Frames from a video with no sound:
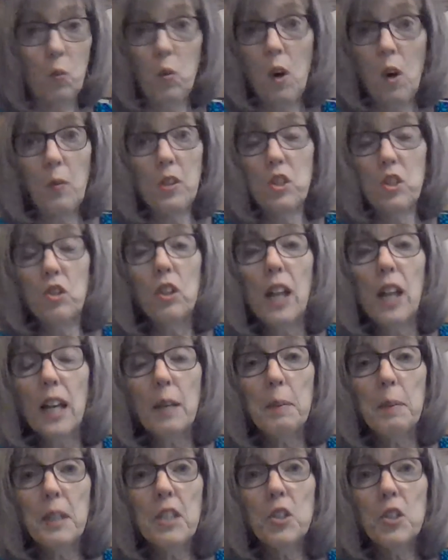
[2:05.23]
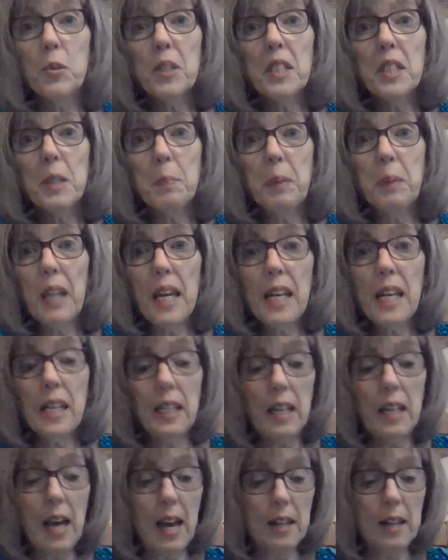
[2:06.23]
What would you like me to
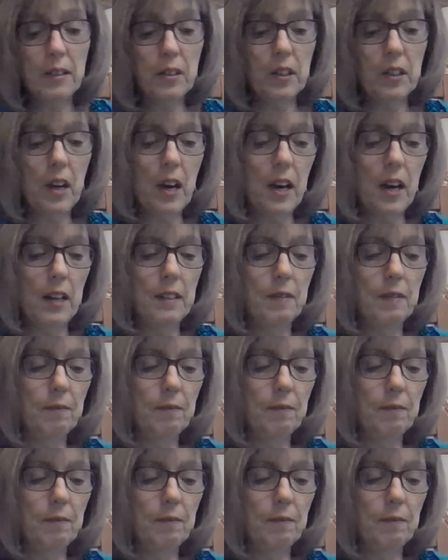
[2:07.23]
explain? asked God.